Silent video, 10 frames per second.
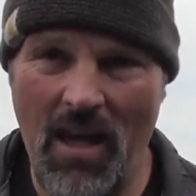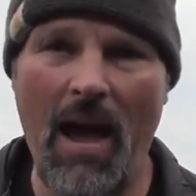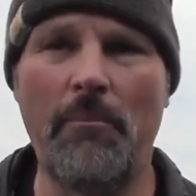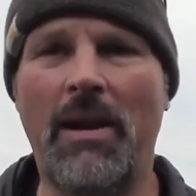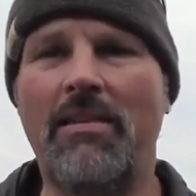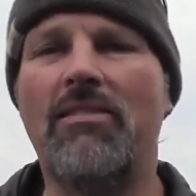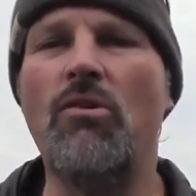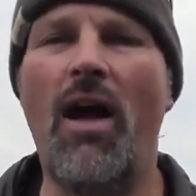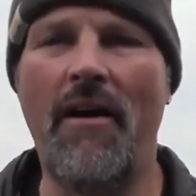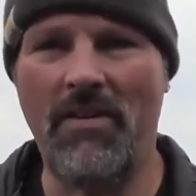a lot, but I
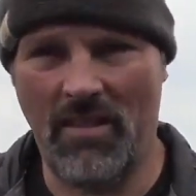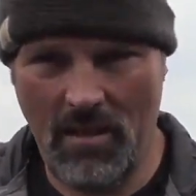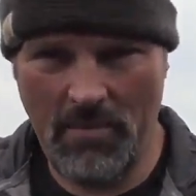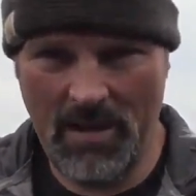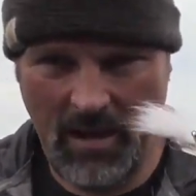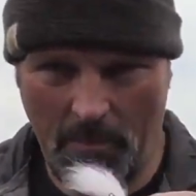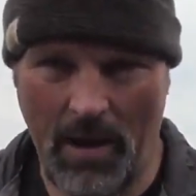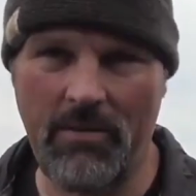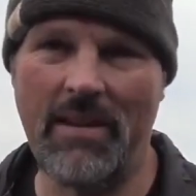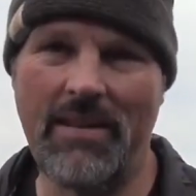still have a limited
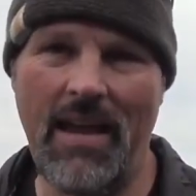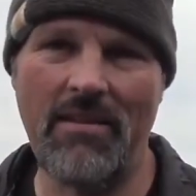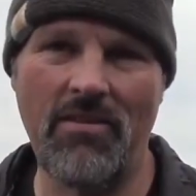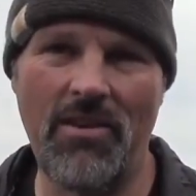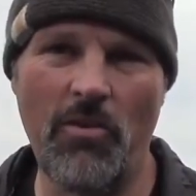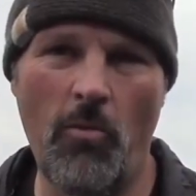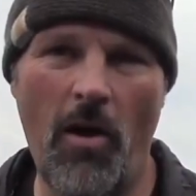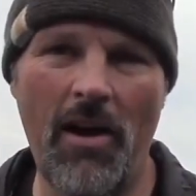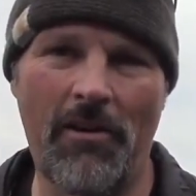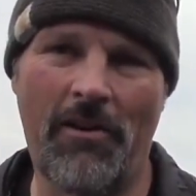amount of days on the
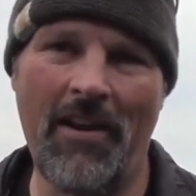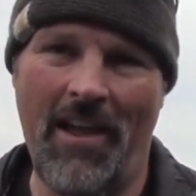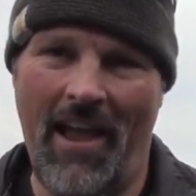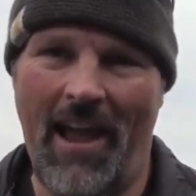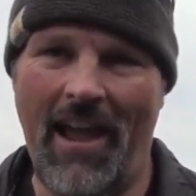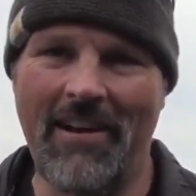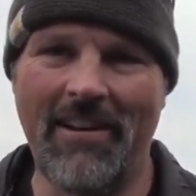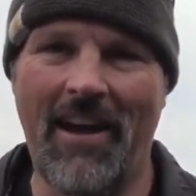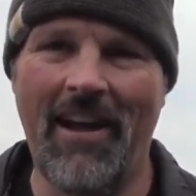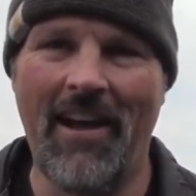water.
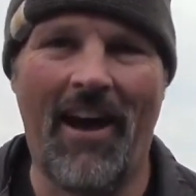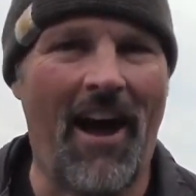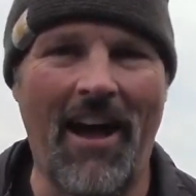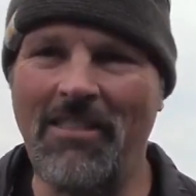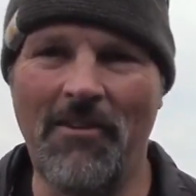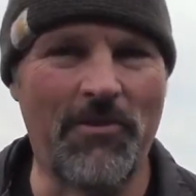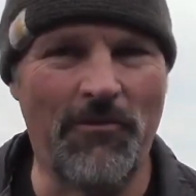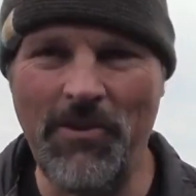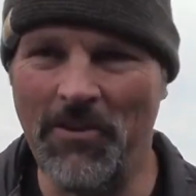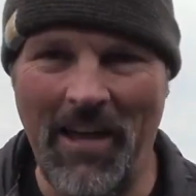And uh, I love
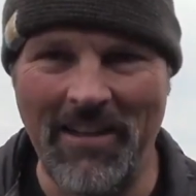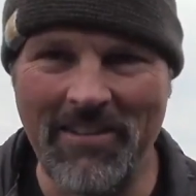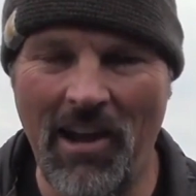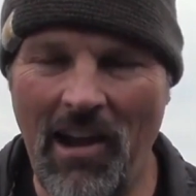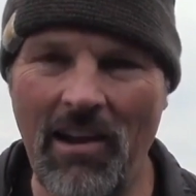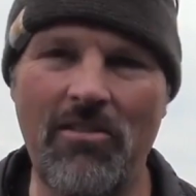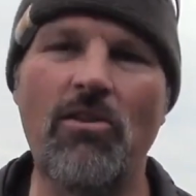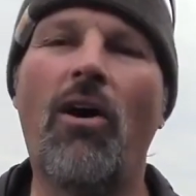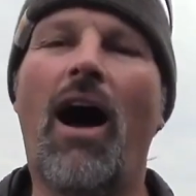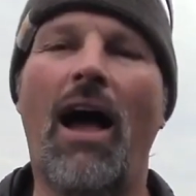to feel that tug,
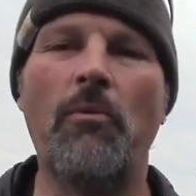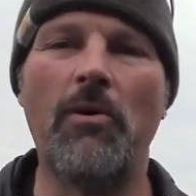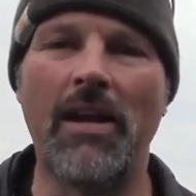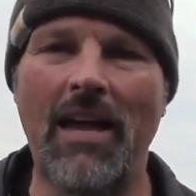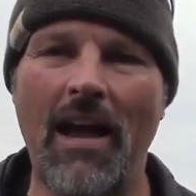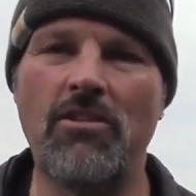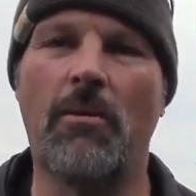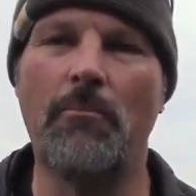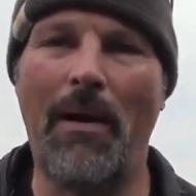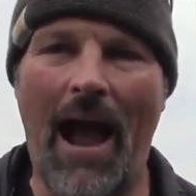so I want to catch
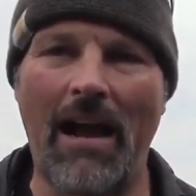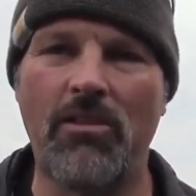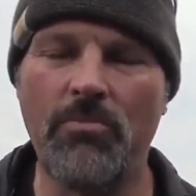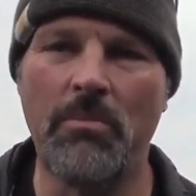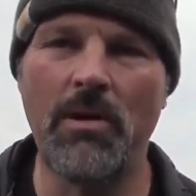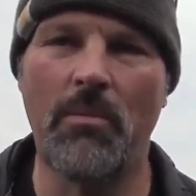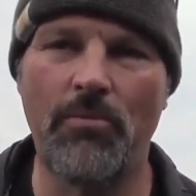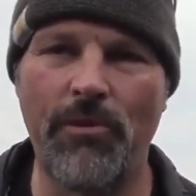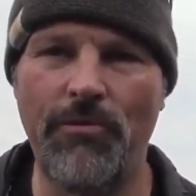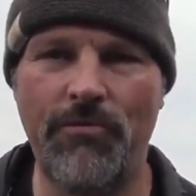a maximum
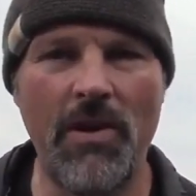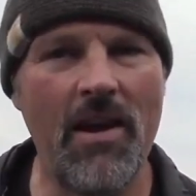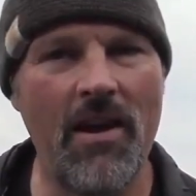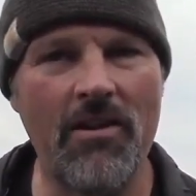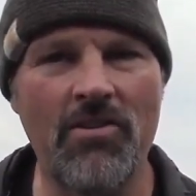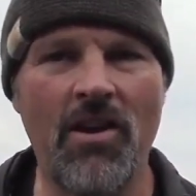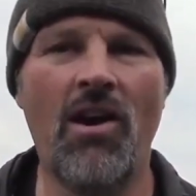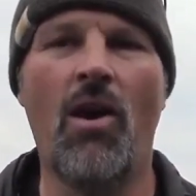number of fish